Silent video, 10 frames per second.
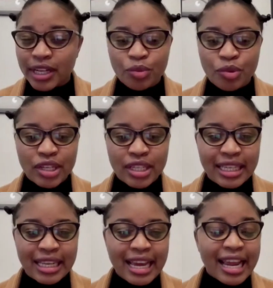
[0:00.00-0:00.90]
the
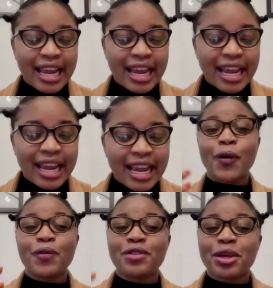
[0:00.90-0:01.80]
community.
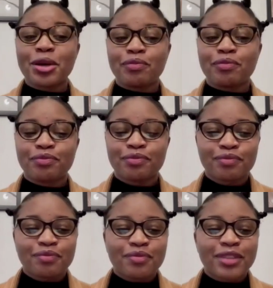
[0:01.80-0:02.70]
Now the
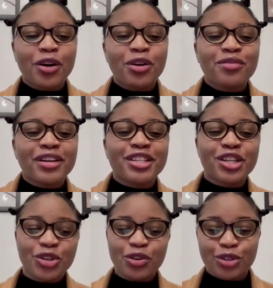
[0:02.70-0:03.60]

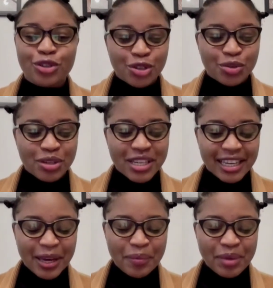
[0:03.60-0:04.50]
conversation on social media
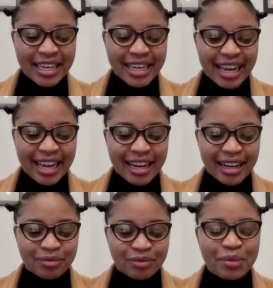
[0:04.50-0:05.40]
came in,
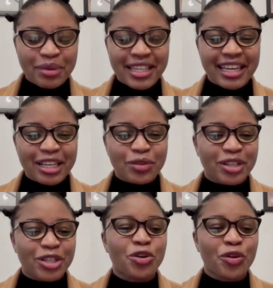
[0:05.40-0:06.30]
let me say it
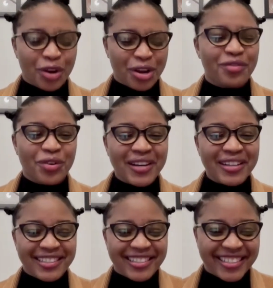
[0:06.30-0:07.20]
was a shock for everyone.
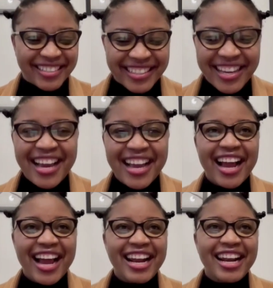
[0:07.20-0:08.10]

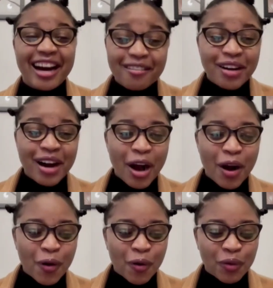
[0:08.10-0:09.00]
Mm-hmm. I love
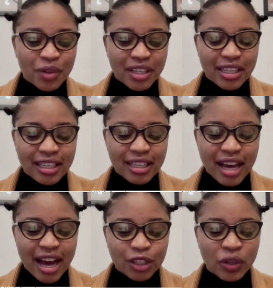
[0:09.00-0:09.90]
how
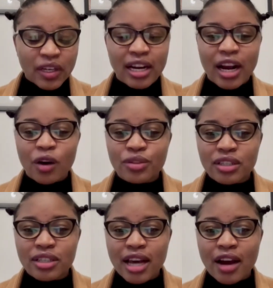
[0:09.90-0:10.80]
he actually
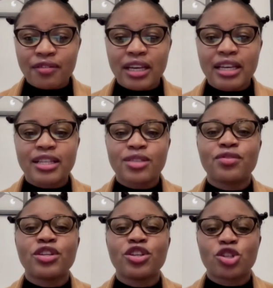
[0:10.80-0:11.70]
announced it after he has
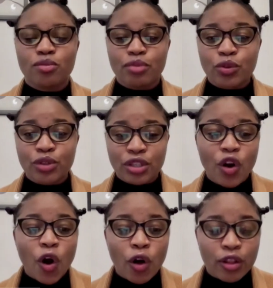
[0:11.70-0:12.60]
finished
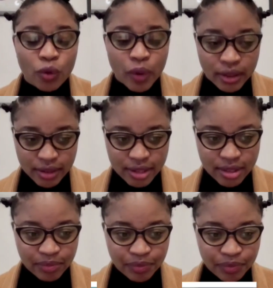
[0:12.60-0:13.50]
building all the
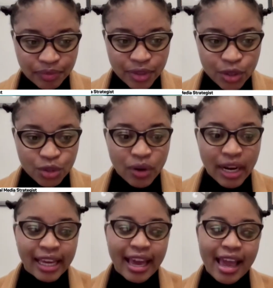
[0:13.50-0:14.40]
wells. Right. So
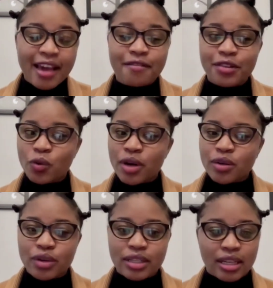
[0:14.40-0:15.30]
like
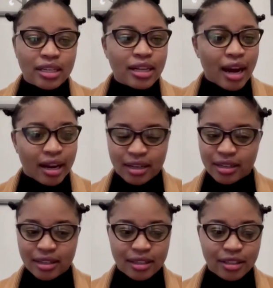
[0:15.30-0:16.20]
everyone was in the dark,
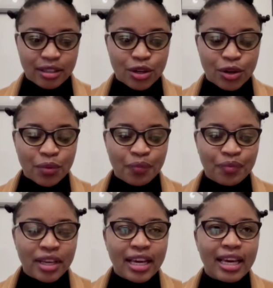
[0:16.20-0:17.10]
you know,
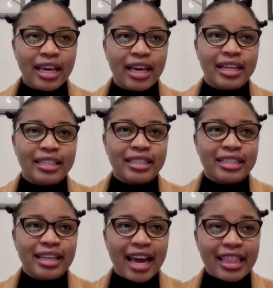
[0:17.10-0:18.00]

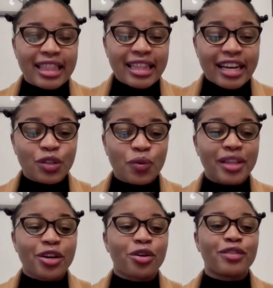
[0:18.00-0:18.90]
and I think that is where
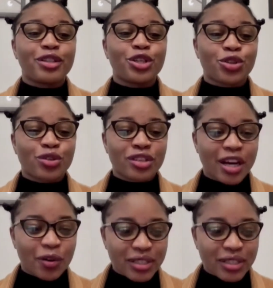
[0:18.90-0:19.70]
the conversations now